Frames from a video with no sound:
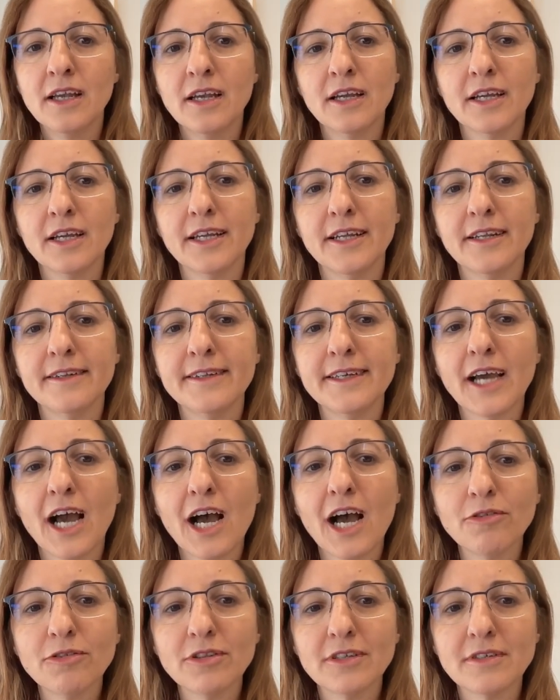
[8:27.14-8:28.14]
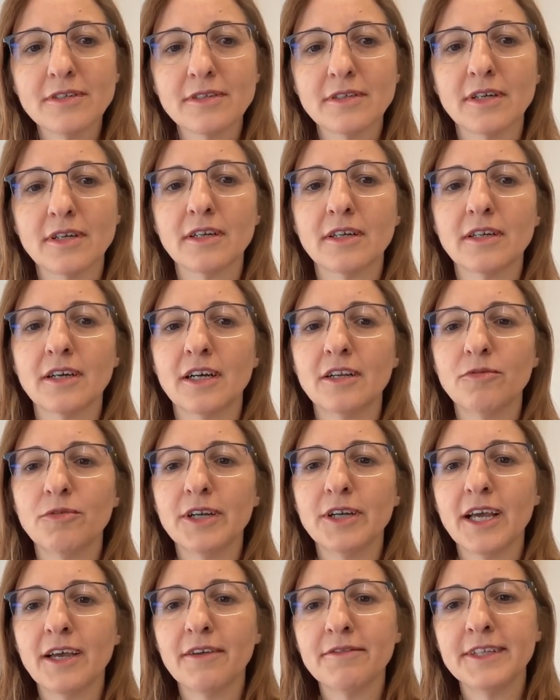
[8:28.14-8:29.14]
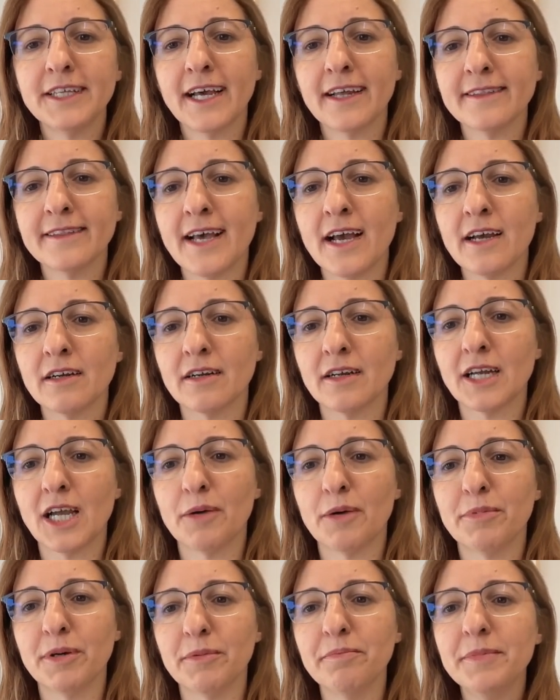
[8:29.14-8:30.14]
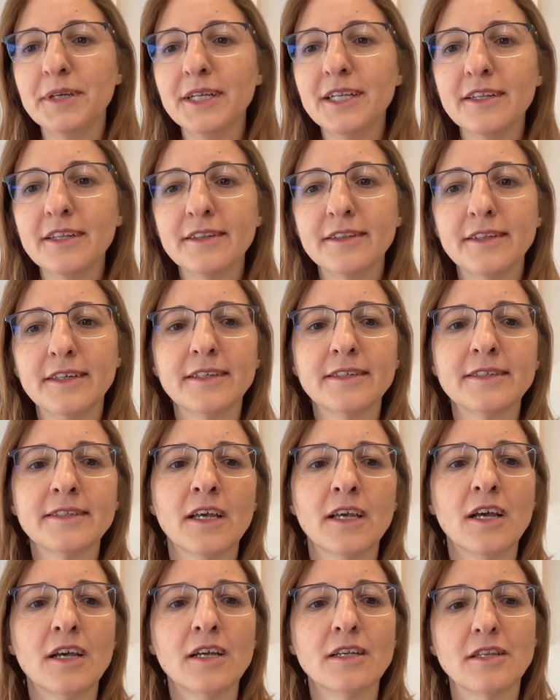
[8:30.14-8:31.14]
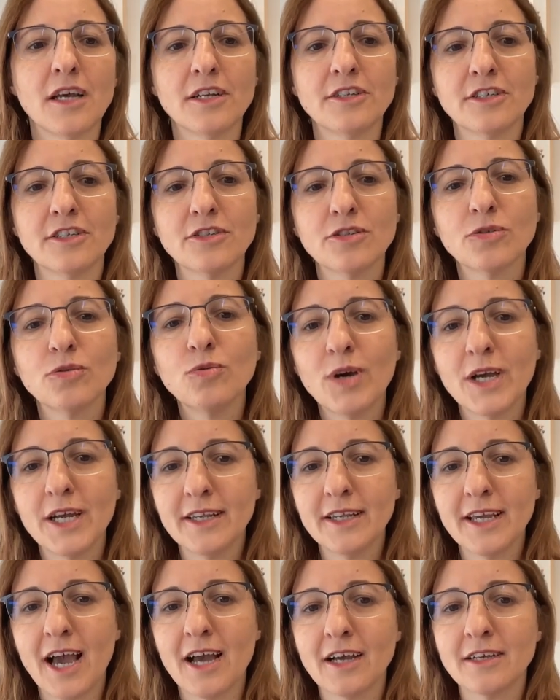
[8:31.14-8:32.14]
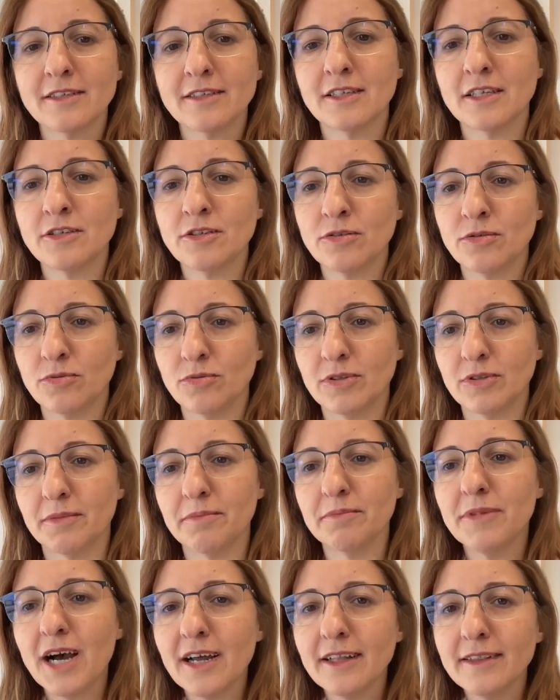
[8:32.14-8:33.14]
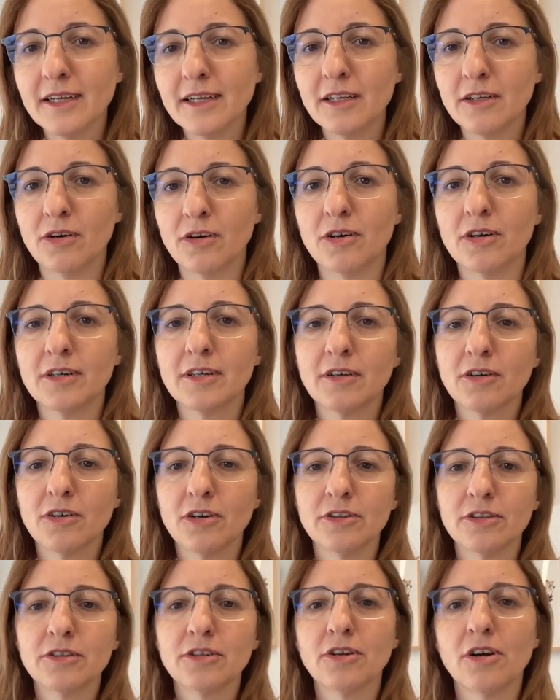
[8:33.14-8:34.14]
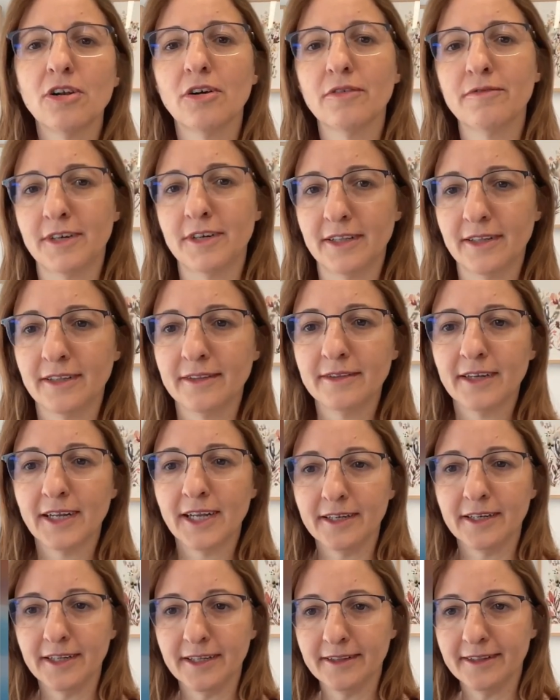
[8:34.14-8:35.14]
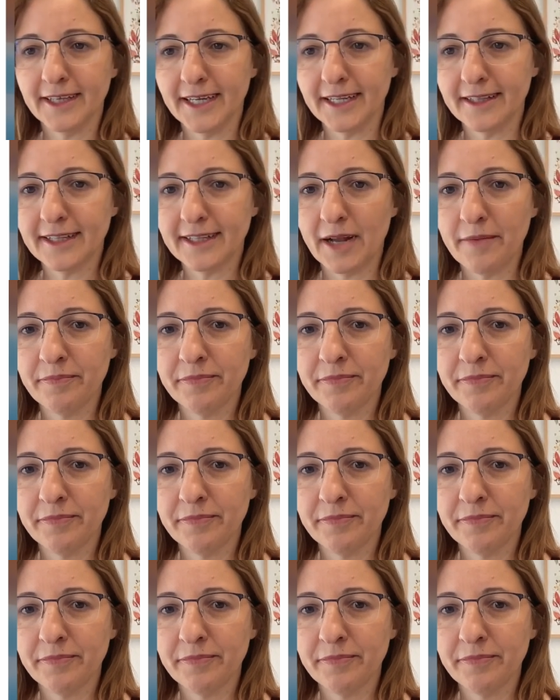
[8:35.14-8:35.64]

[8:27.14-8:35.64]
In the outer circle we have the attacker capabilities, such as query access to the model or control over the training data.